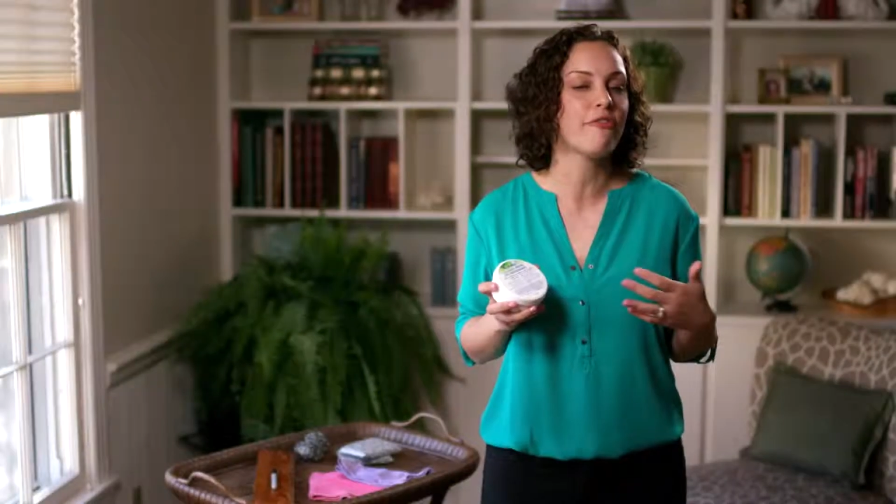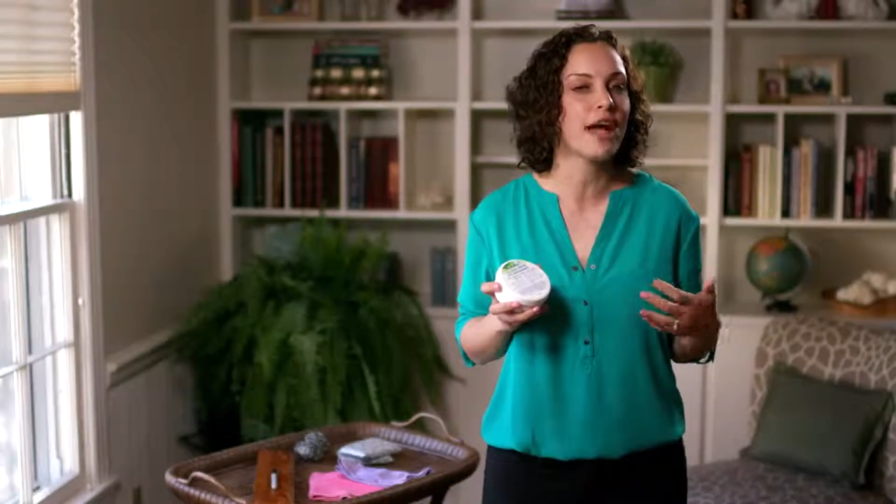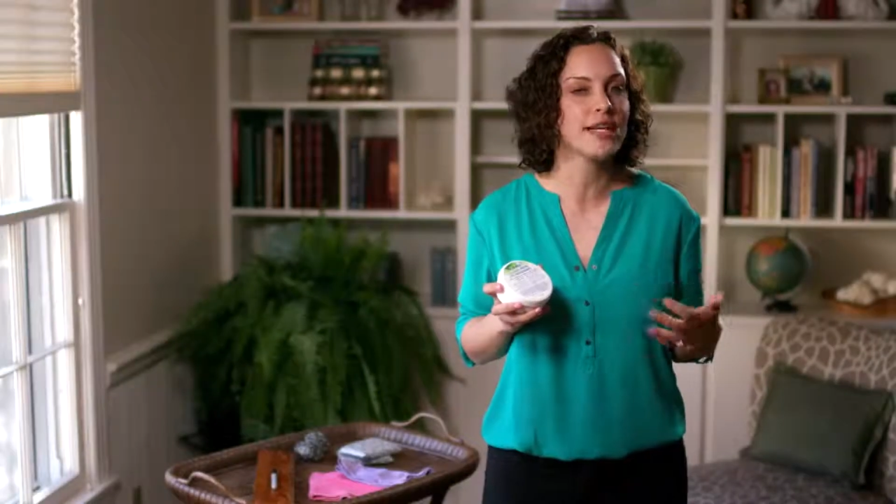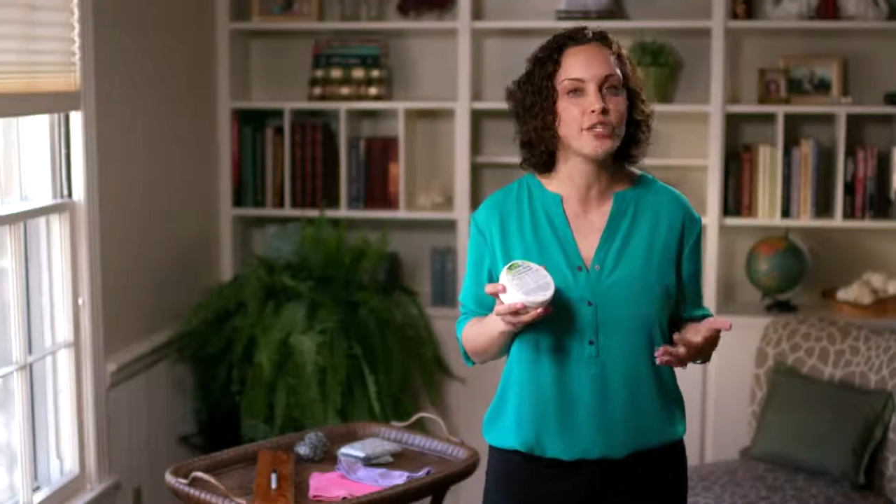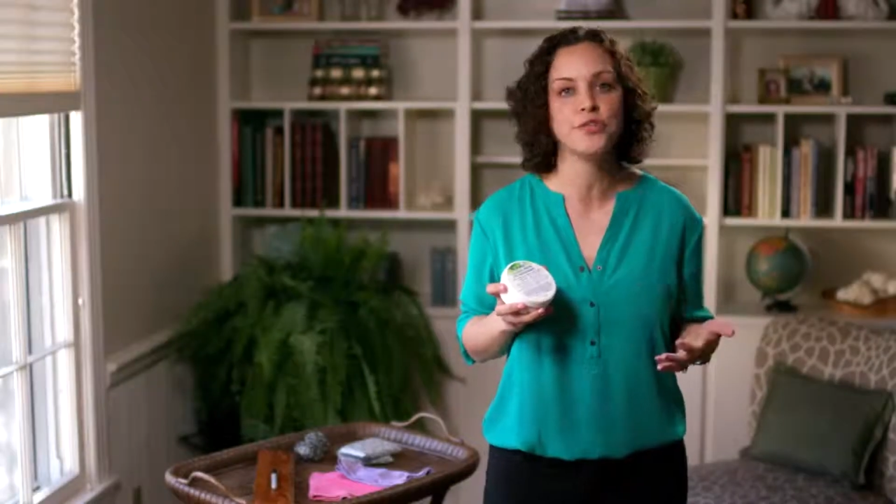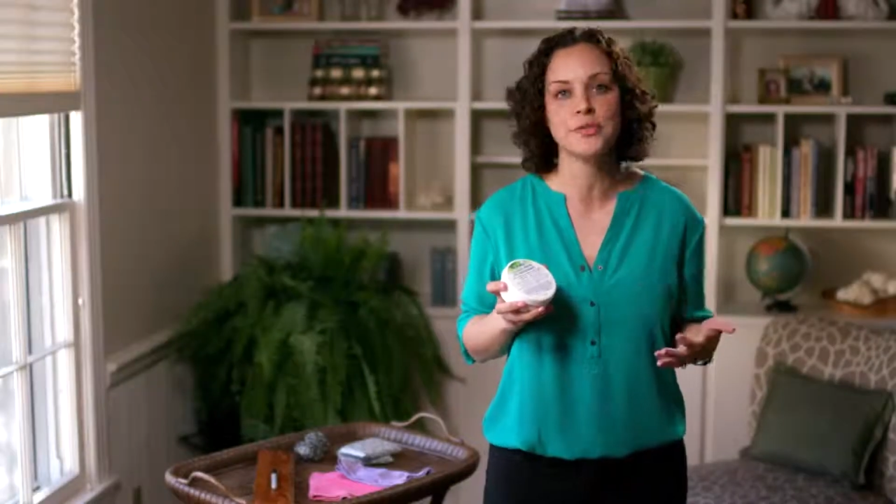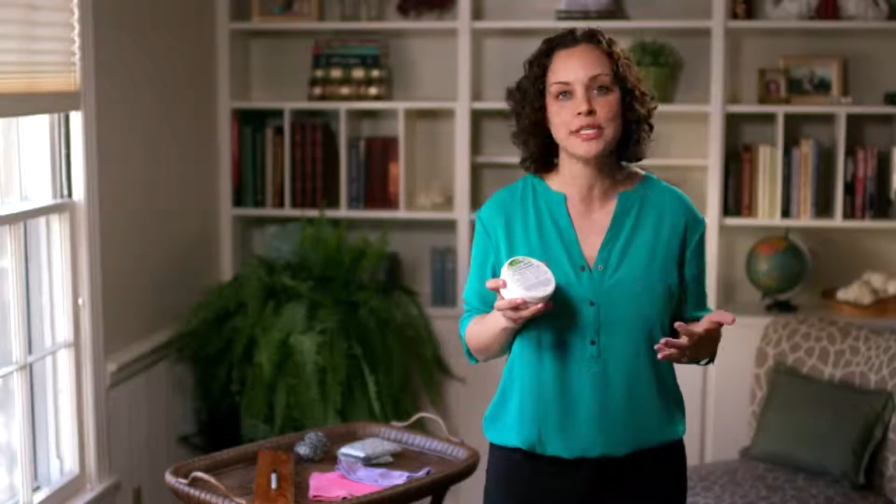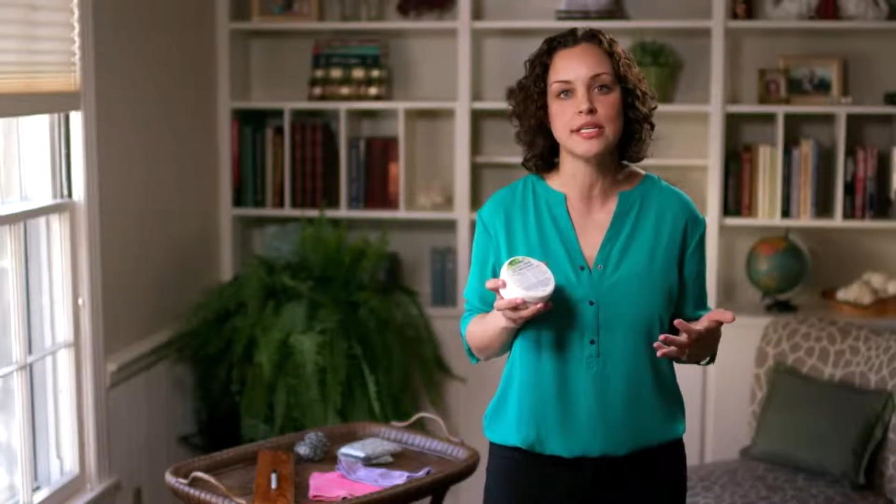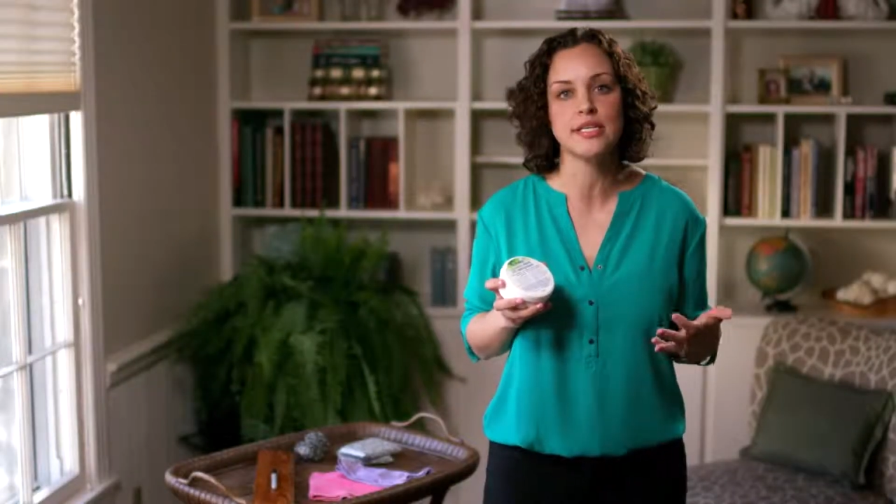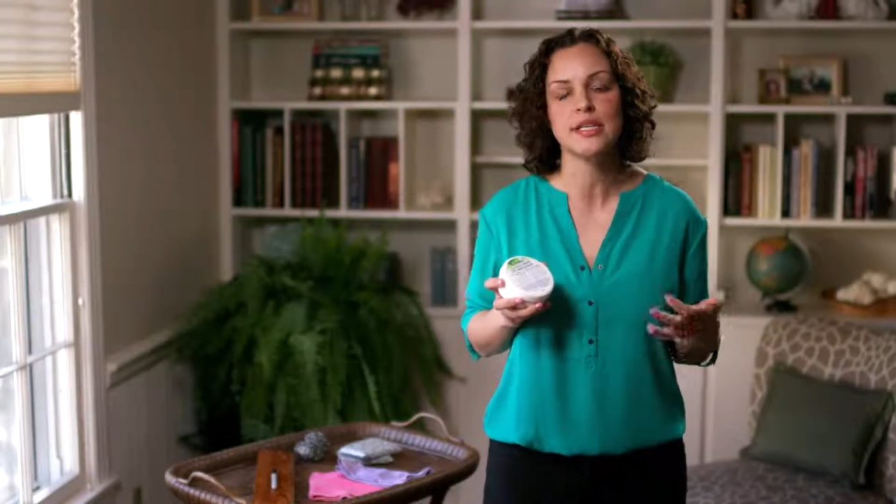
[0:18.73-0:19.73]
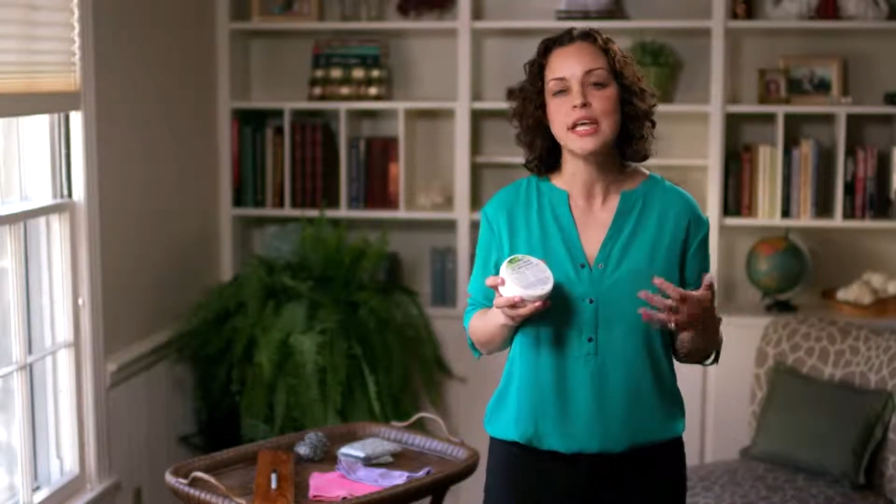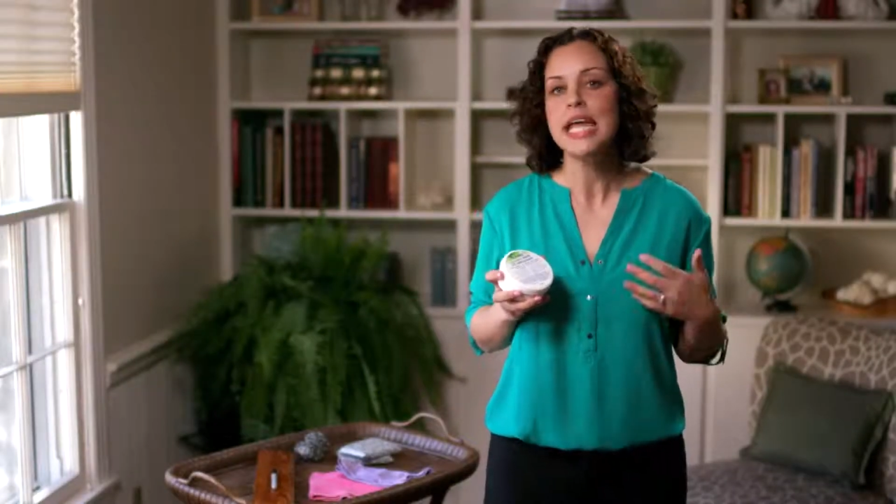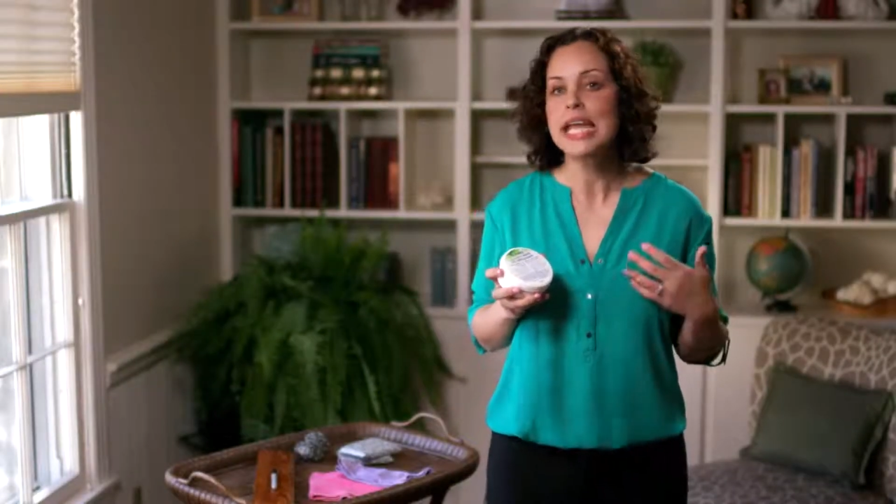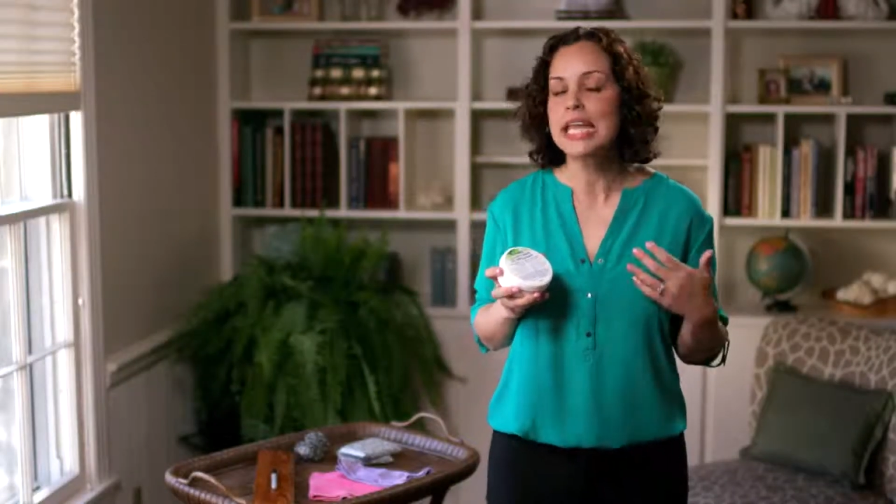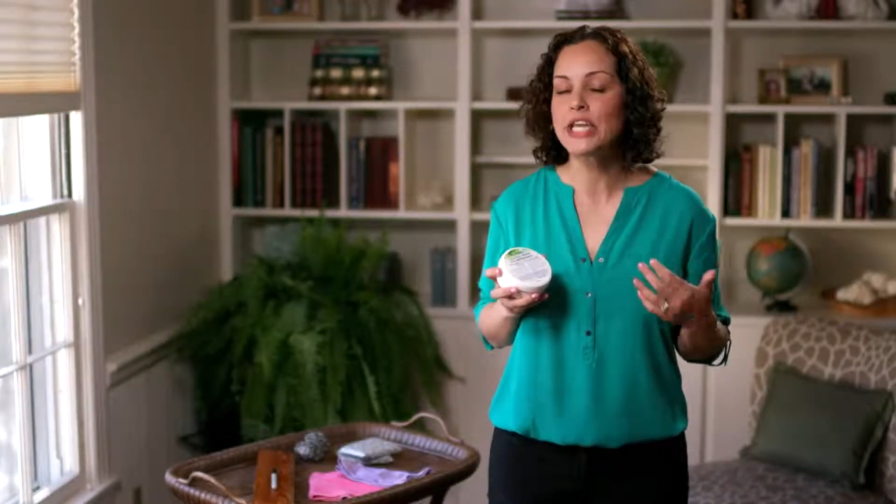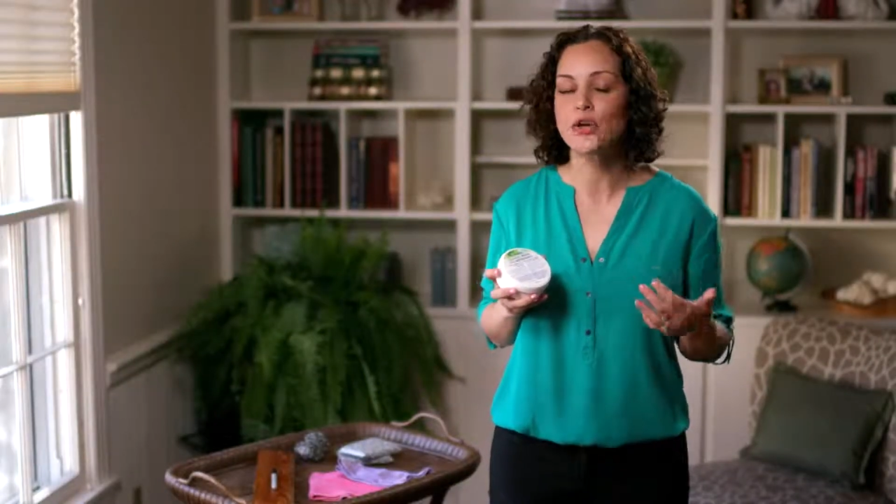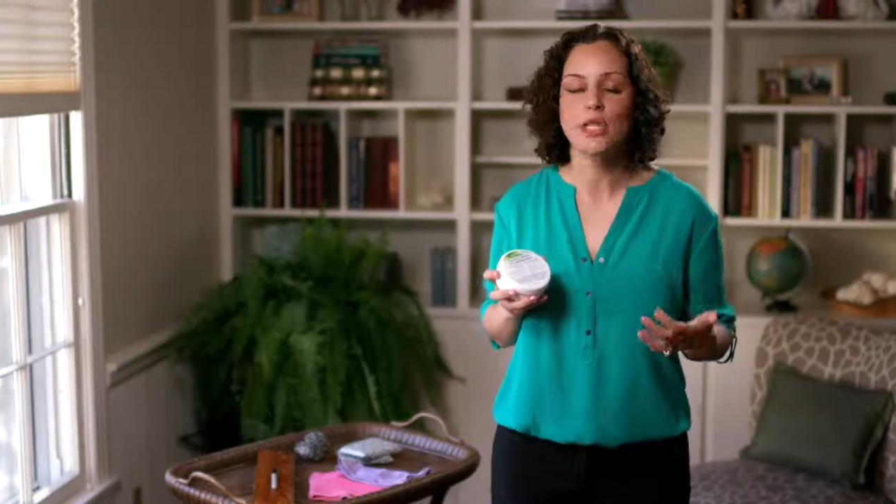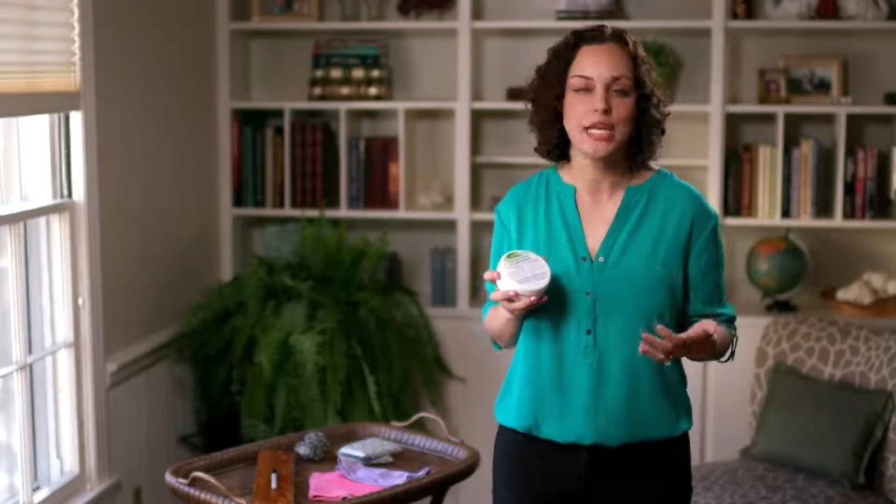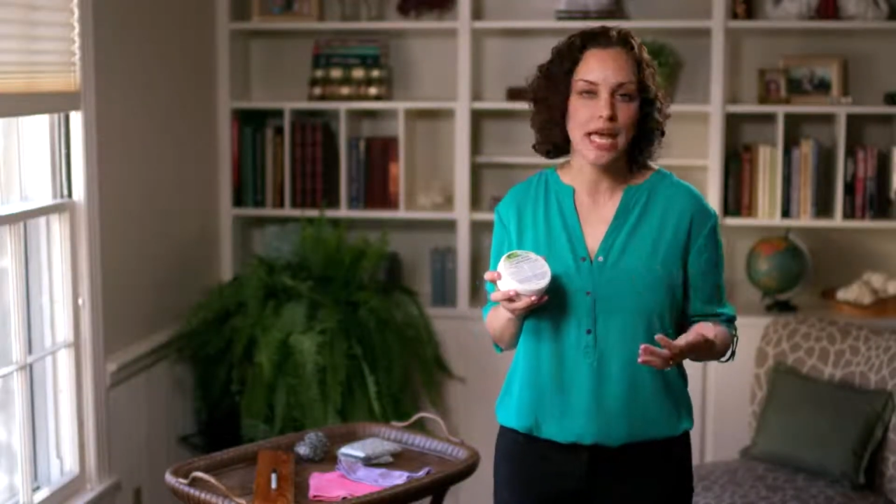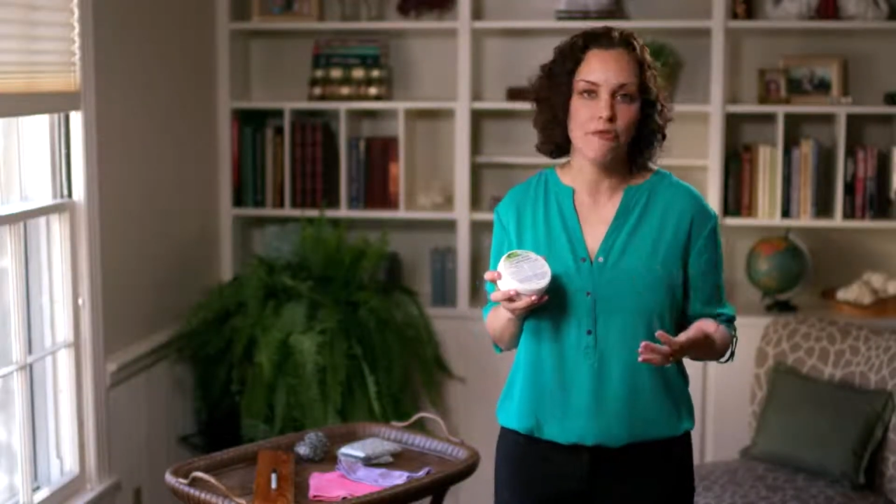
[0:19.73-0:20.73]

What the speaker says: find uses in nearly